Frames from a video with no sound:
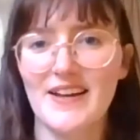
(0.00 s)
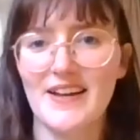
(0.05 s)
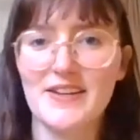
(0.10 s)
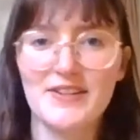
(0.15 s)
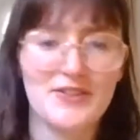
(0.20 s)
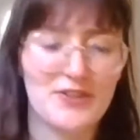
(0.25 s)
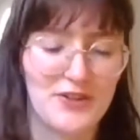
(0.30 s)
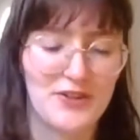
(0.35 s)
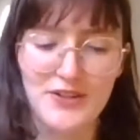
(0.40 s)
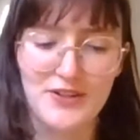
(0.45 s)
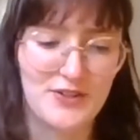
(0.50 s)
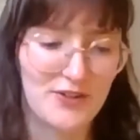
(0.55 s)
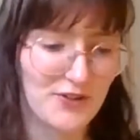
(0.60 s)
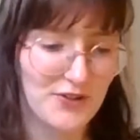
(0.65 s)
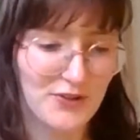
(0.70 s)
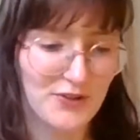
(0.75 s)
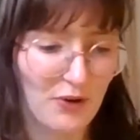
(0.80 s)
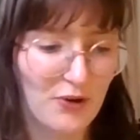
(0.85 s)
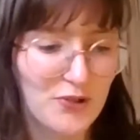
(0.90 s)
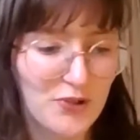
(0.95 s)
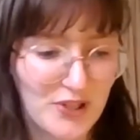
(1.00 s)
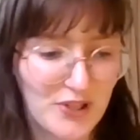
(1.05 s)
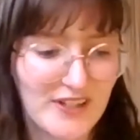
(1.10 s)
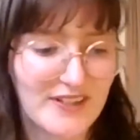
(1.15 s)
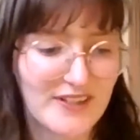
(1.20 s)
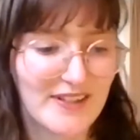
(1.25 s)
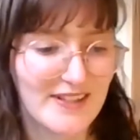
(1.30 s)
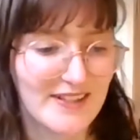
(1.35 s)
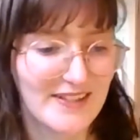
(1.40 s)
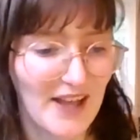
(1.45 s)
it's just not
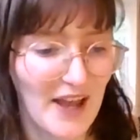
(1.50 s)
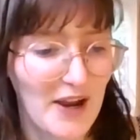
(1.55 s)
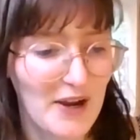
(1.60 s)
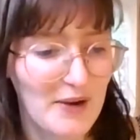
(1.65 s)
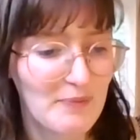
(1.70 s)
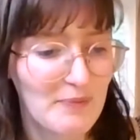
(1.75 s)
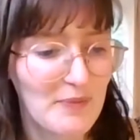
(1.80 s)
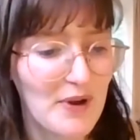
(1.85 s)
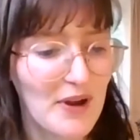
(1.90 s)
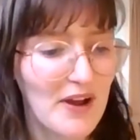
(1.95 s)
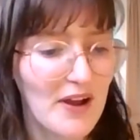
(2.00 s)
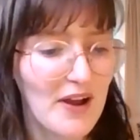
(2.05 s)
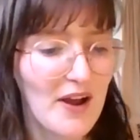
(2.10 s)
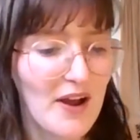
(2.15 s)
treated the same.